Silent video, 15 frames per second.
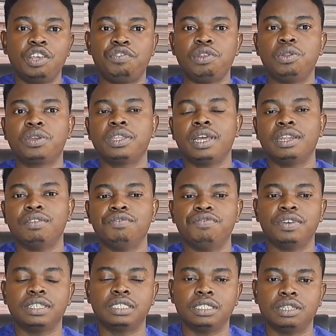If you're looking at
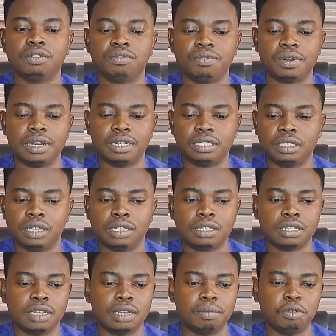investing in real
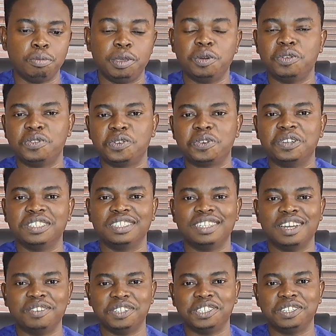estate, you may want to
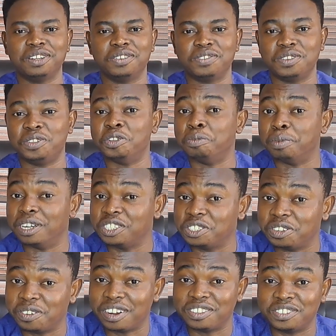consider reaching out to the numbers
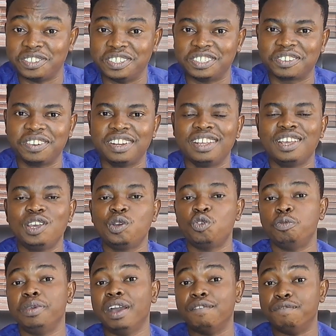shown right on your screen.
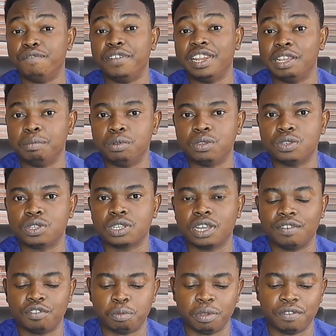We'll be available to
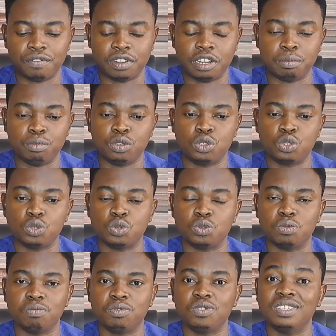serve you, be available
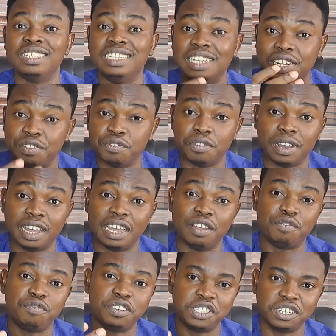to deliver
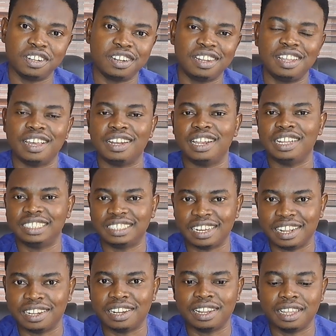efficiently and
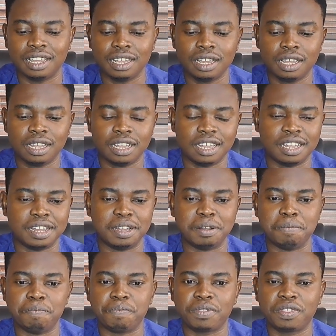excellently.
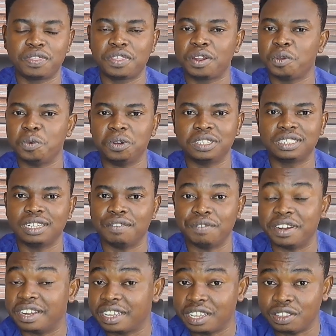Three words are
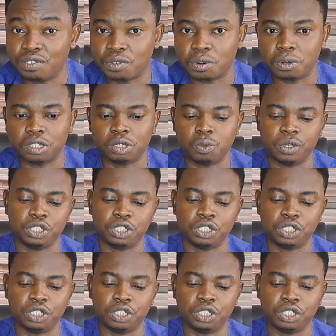very key to us.